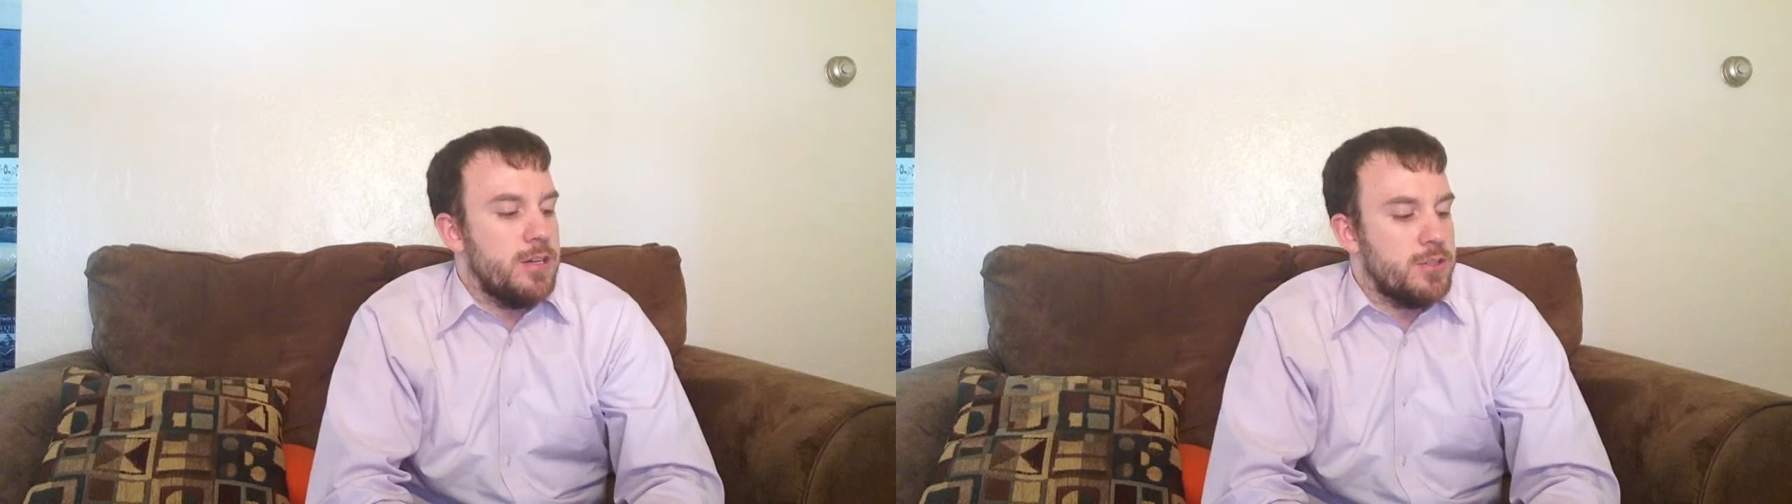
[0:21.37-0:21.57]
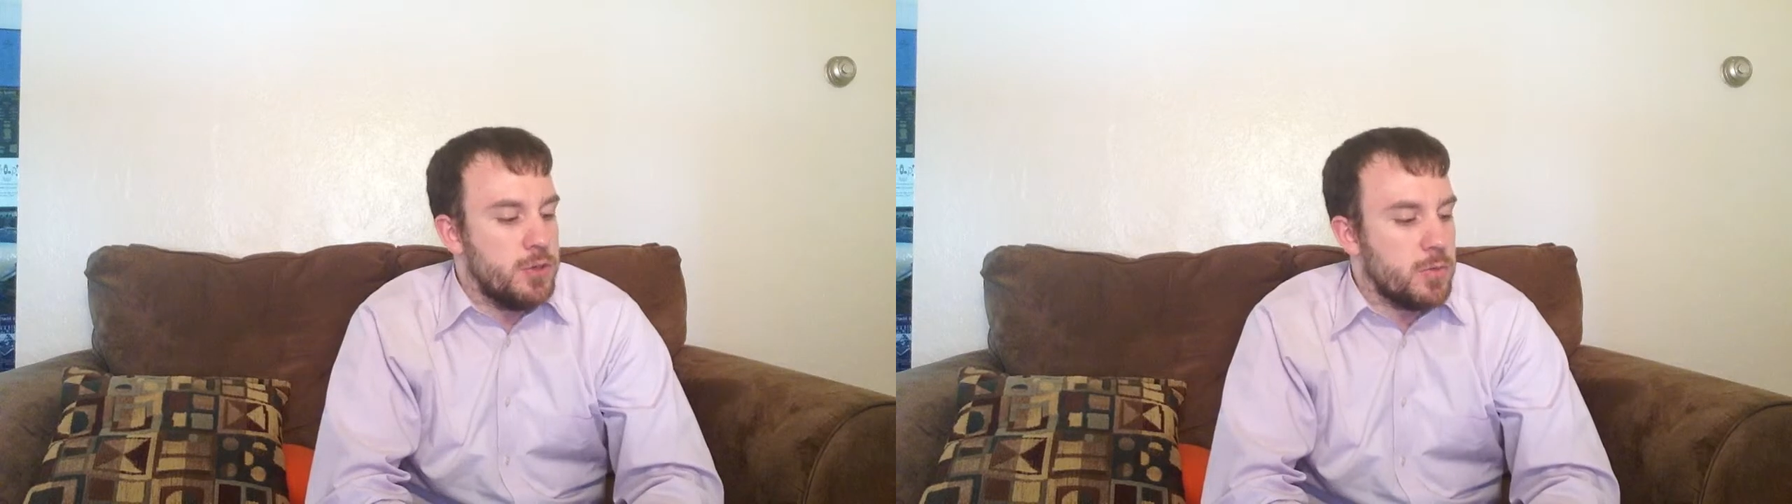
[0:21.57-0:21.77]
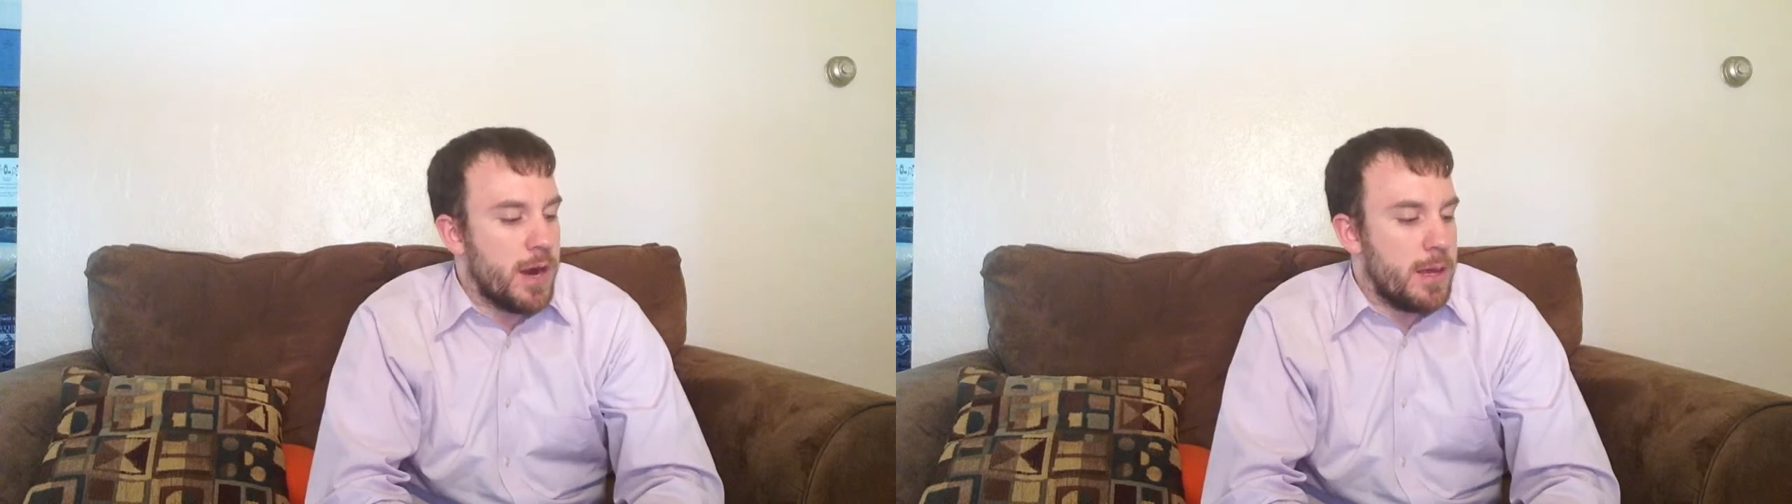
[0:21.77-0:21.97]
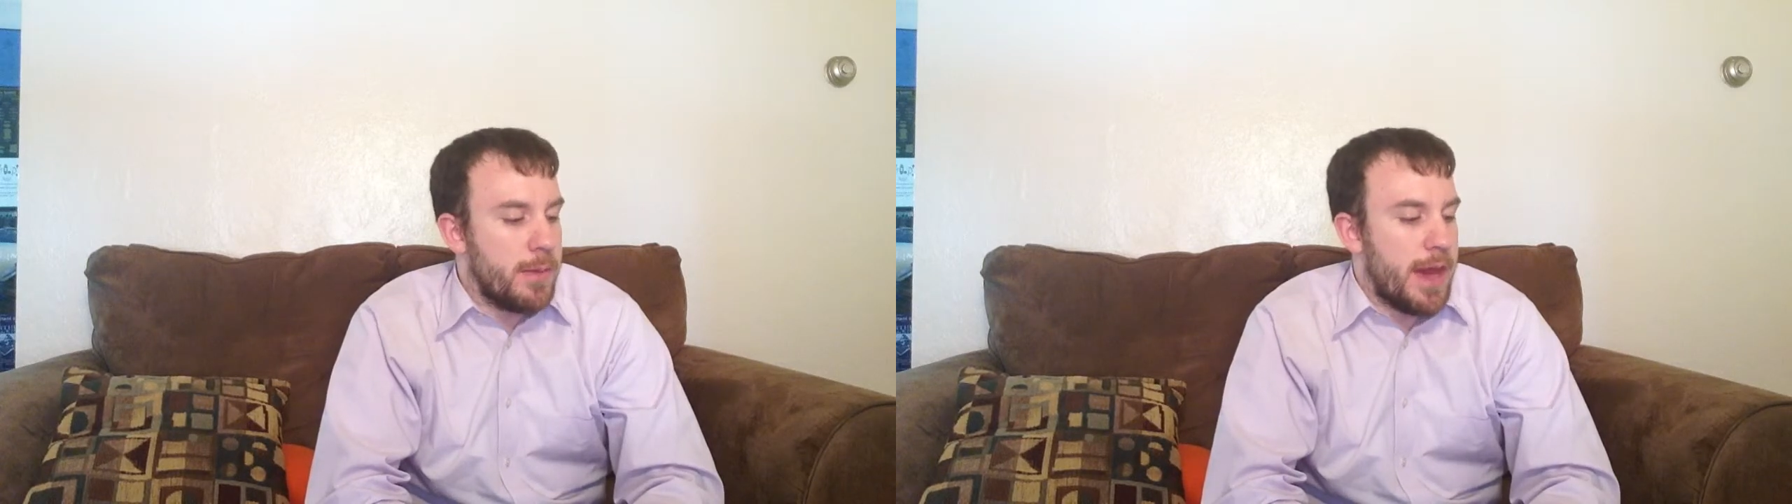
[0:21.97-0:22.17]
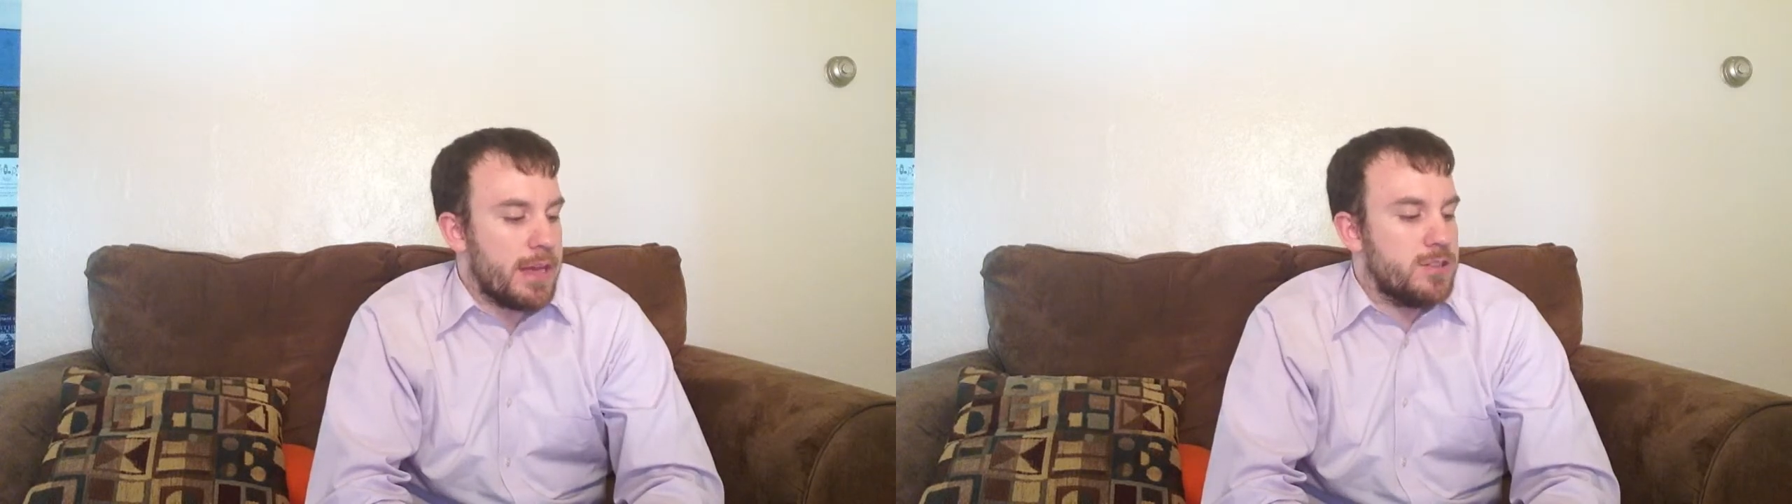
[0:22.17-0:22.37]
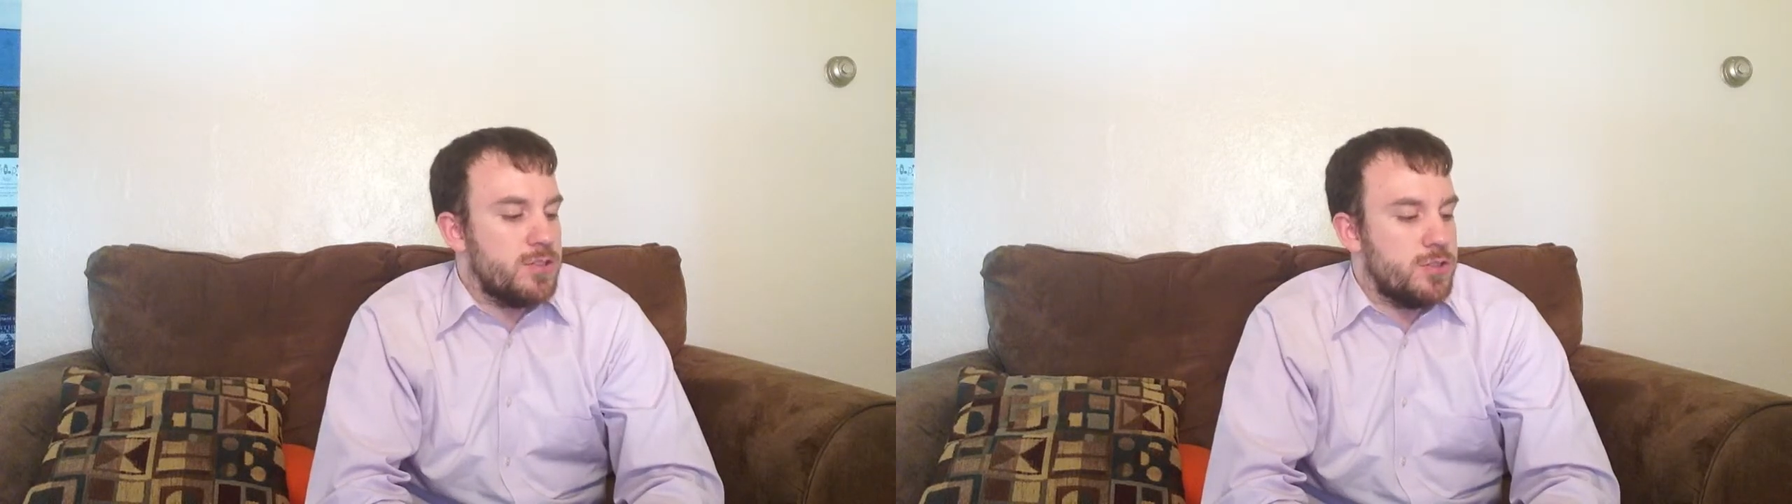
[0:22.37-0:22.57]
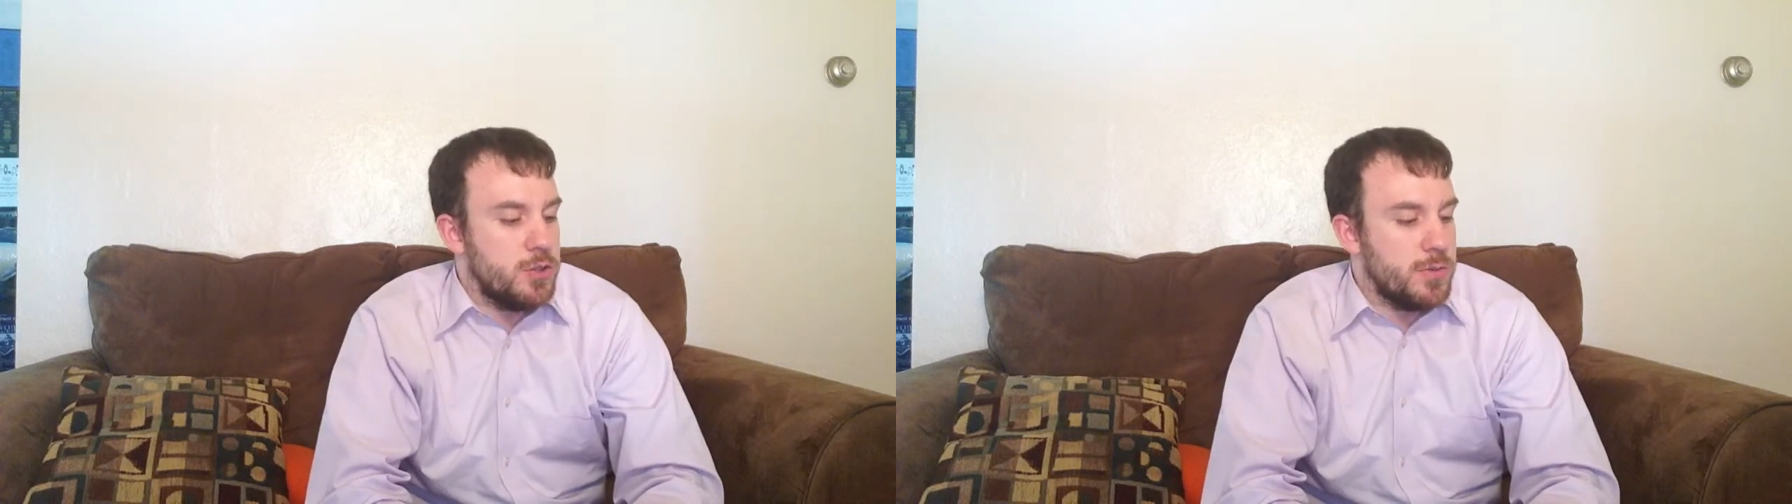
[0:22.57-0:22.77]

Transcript: two running backs, two